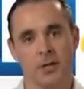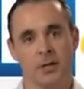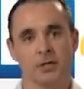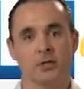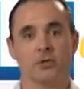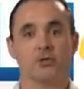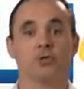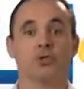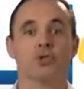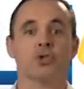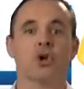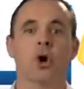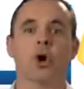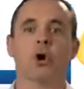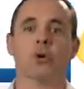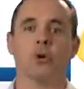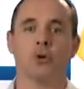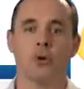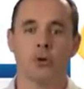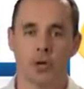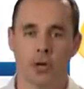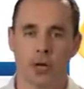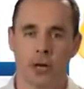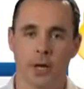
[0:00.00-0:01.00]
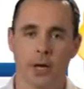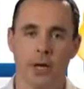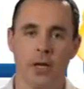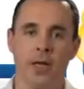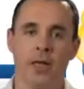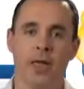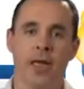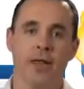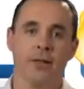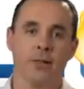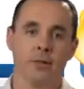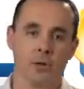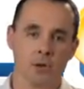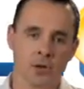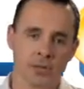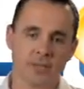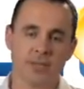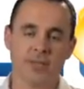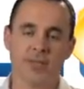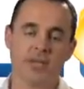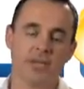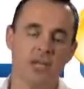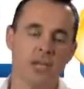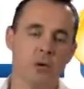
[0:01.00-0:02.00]
So start looking and look
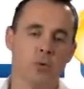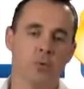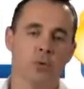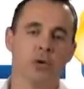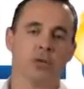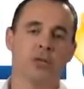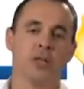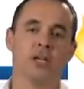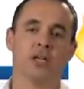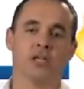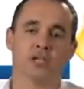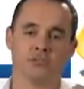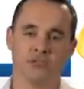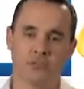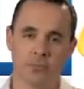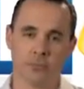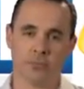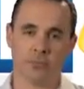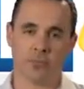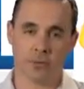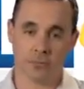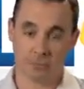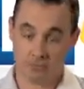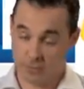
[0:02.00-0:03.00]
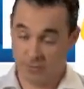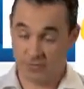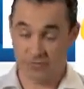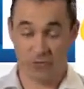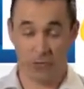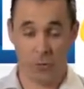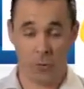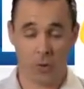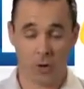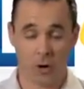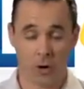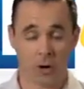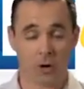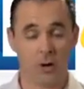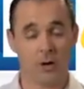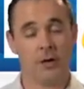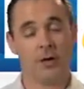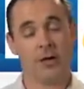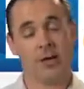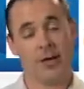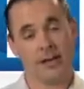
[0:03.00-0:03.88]
at the keyword list from before